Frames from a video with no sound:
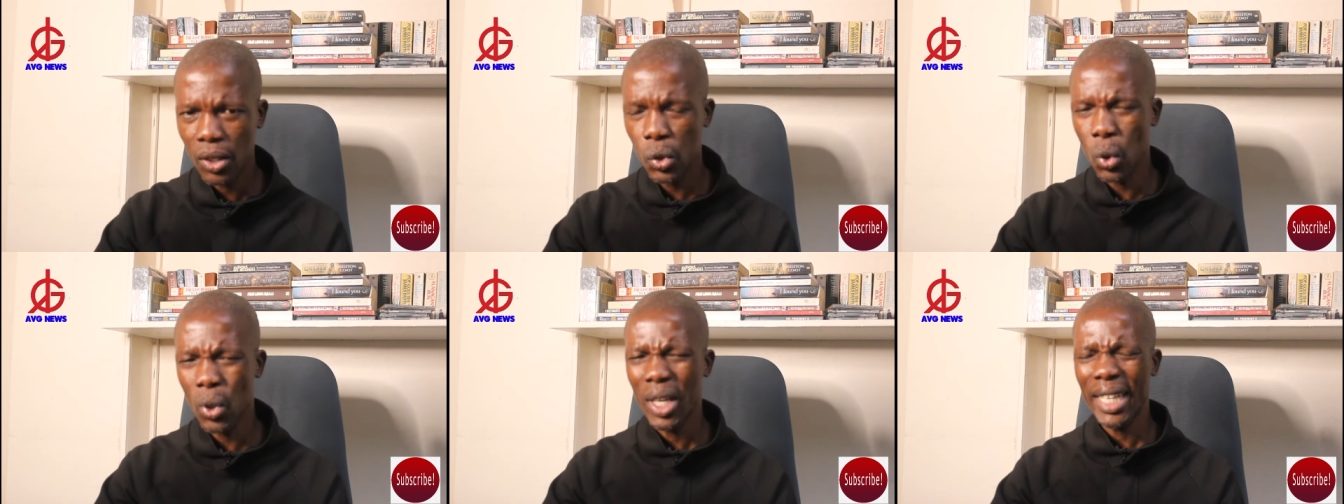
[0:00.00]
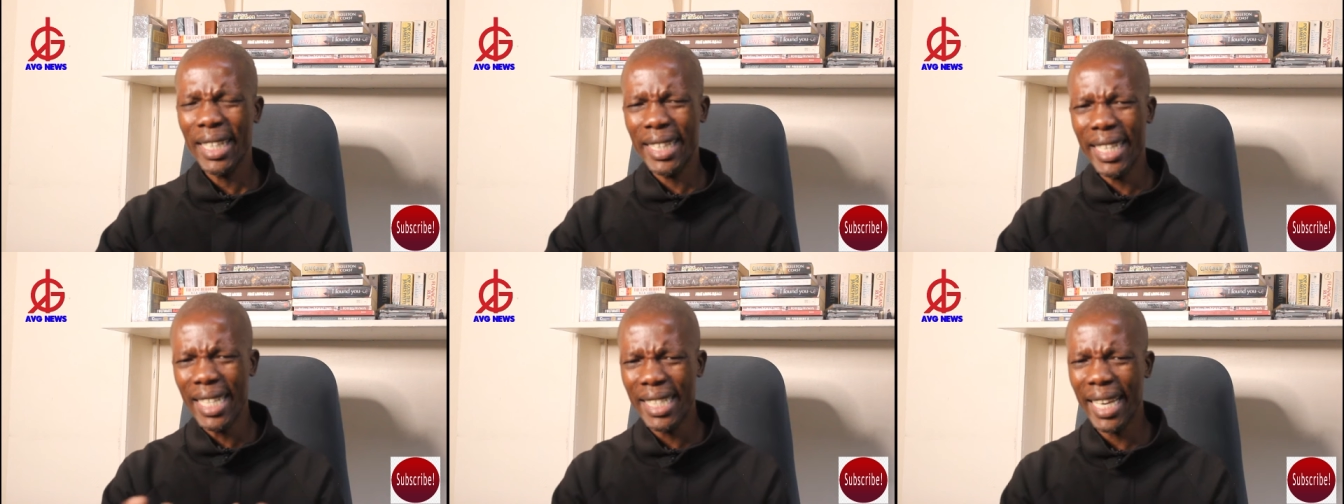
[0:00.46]
So
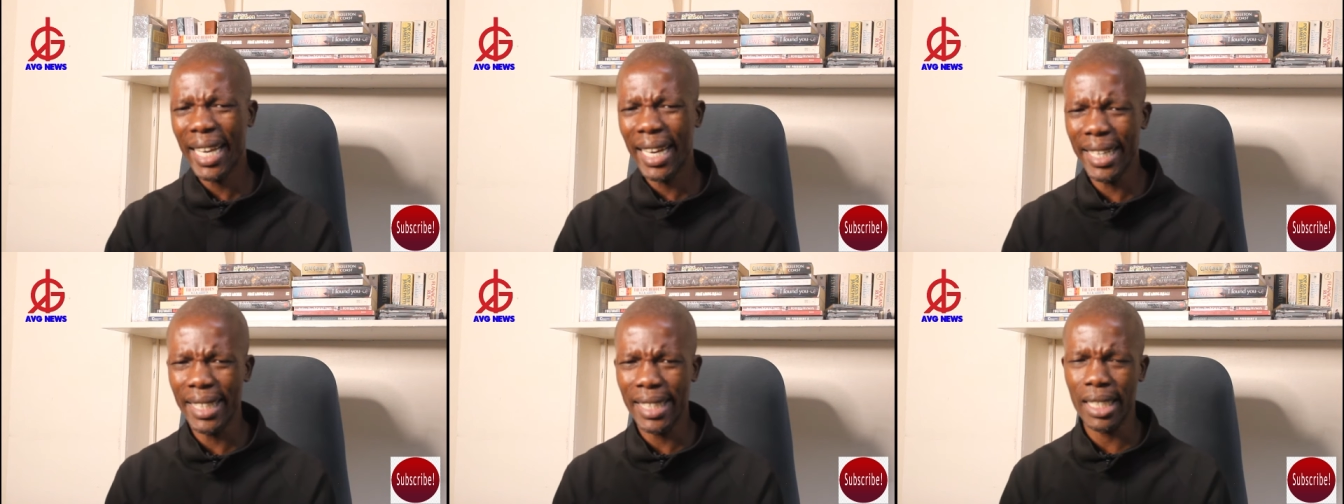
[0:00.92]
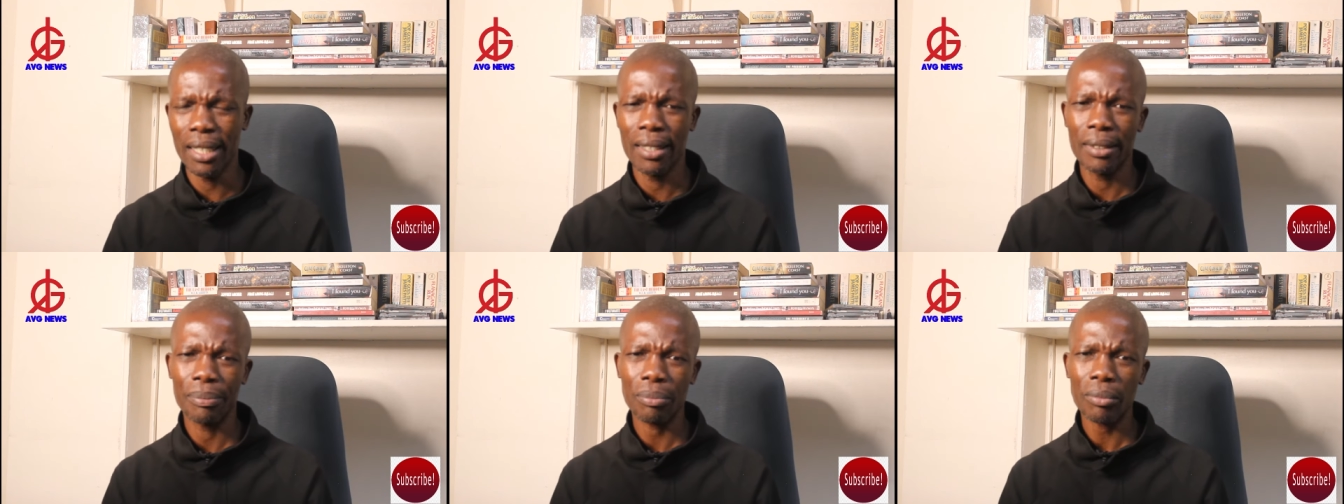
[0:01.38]
these elites
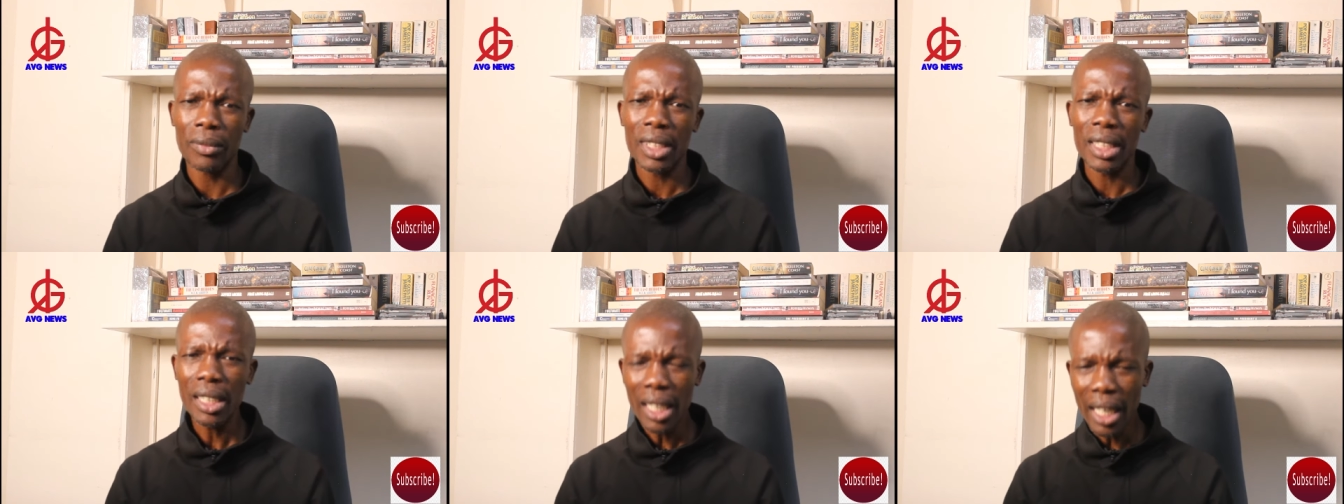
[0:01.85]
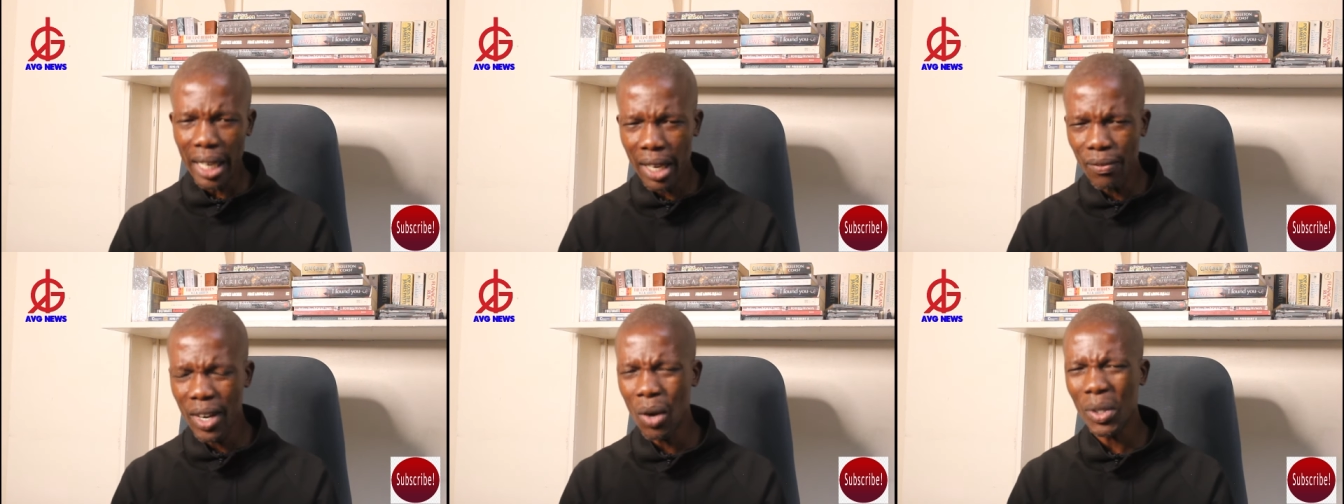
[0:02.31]

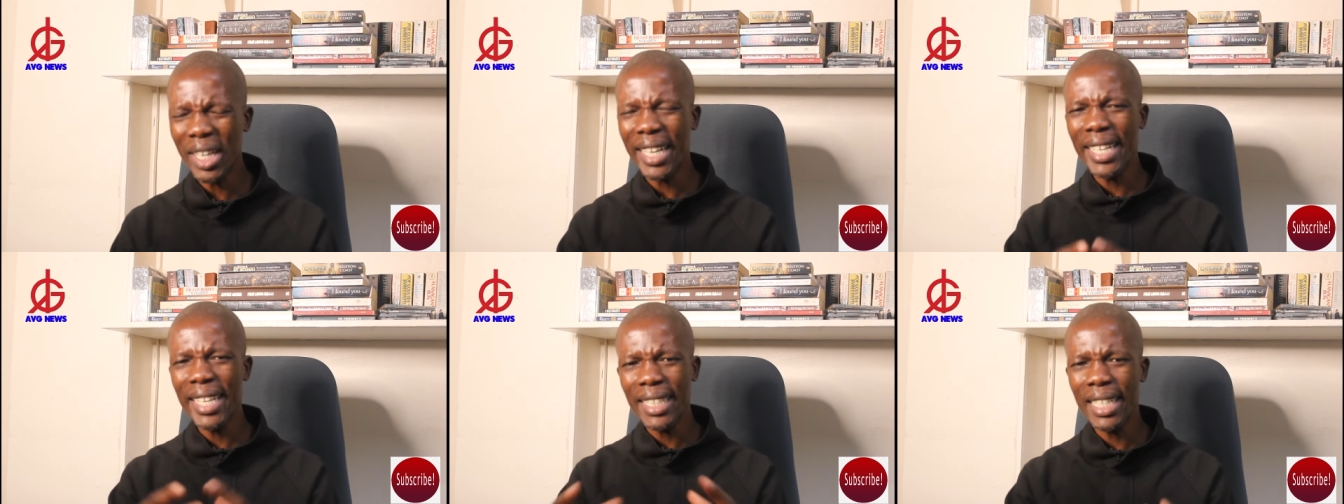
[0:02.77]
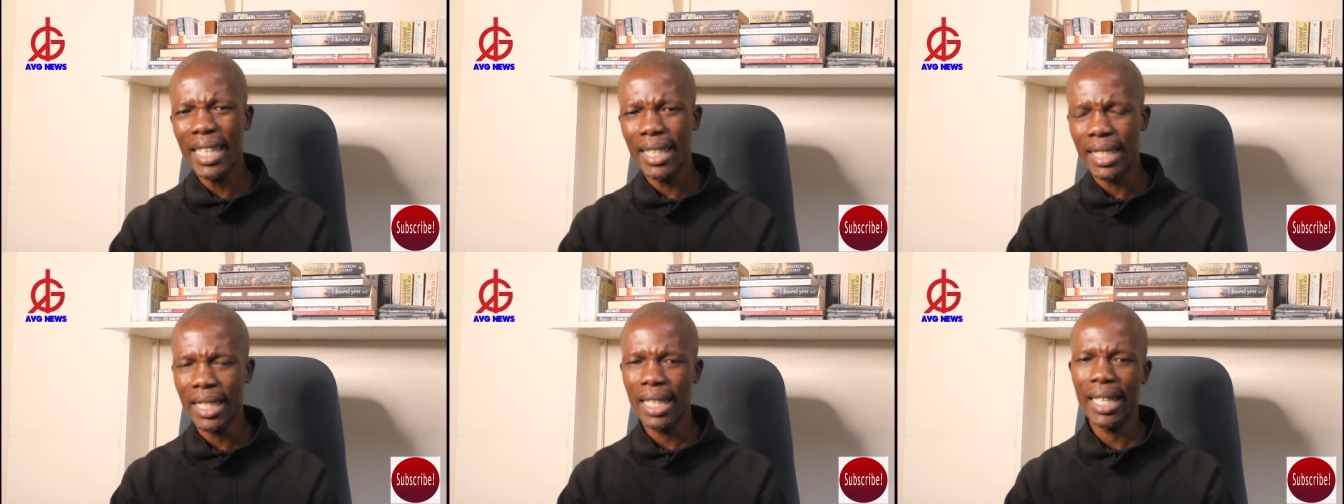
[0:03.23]
have now
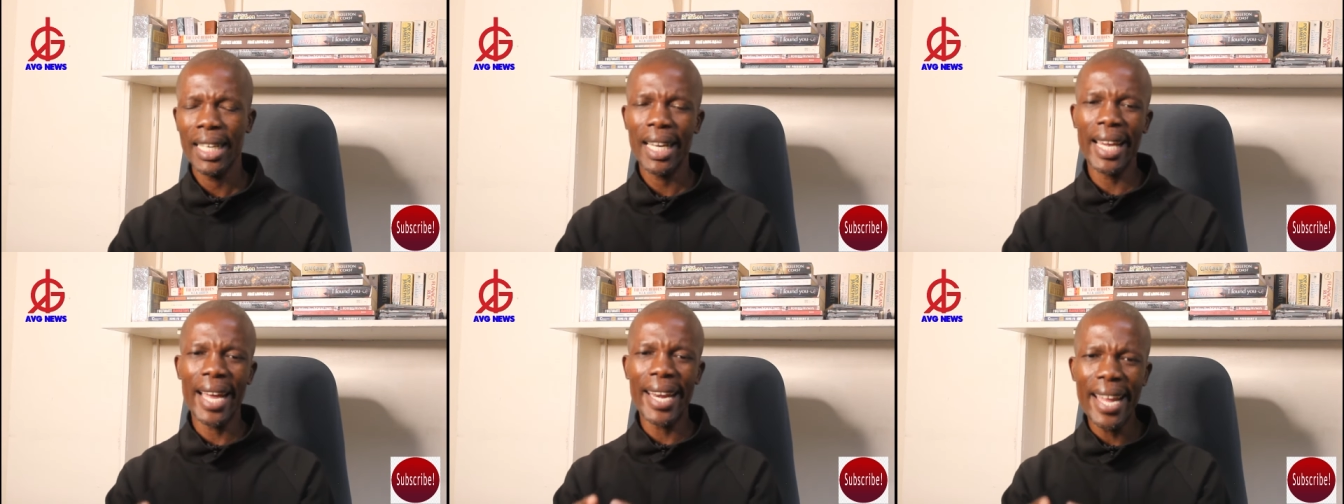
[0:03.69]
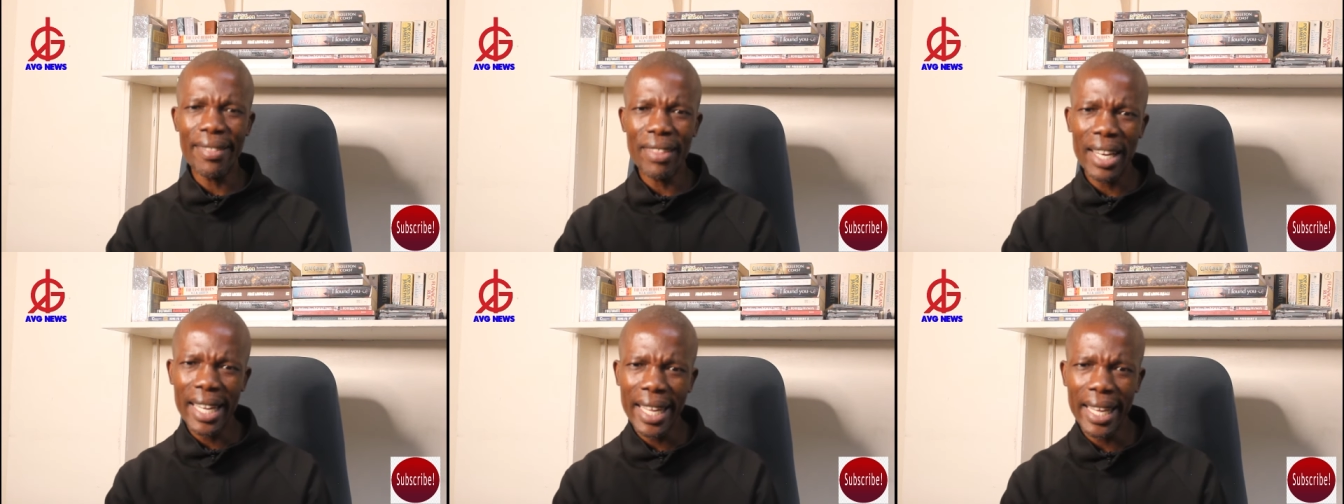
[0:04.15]
created
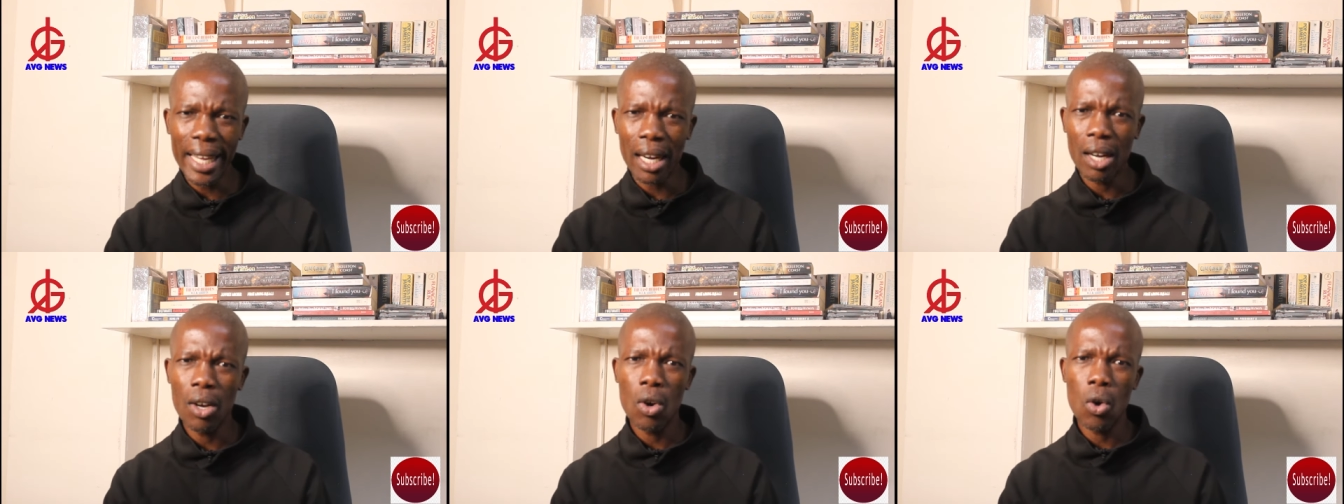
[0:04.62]
another layer